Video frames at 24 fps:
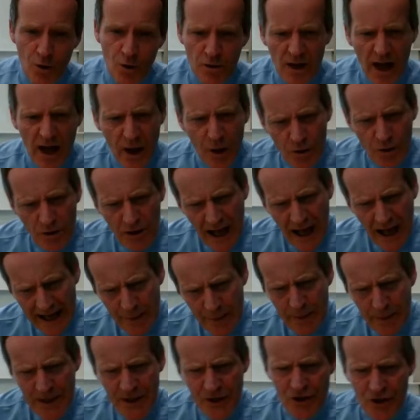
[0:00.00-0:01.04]
how
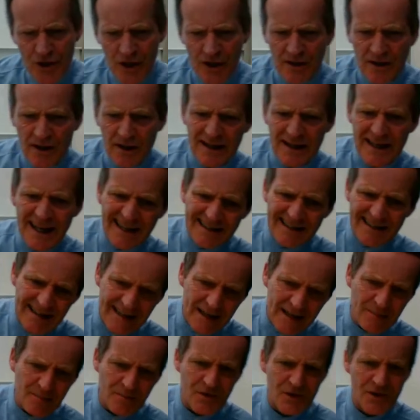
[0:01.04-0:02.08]
language and
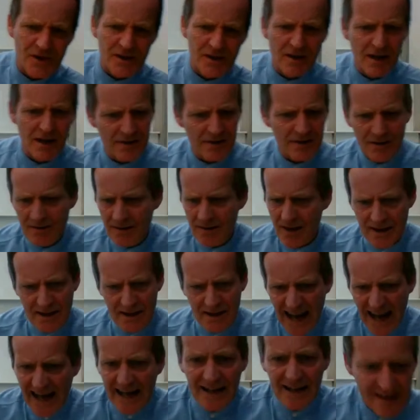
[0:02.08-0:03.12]
idioms
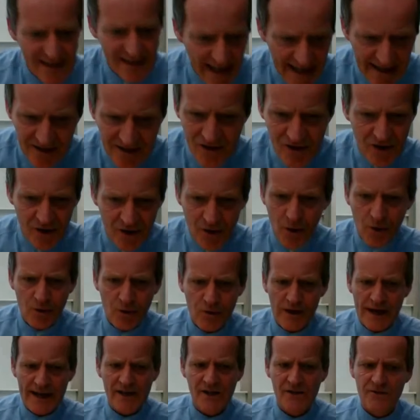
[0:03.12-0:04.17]
and accents and
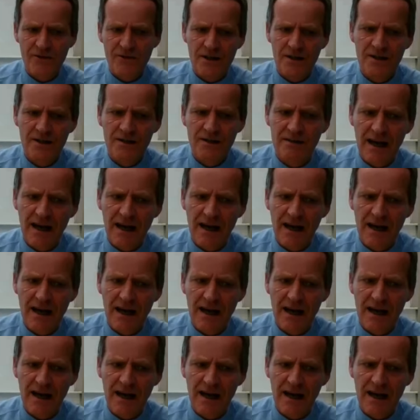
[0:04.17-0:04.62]
all the rest of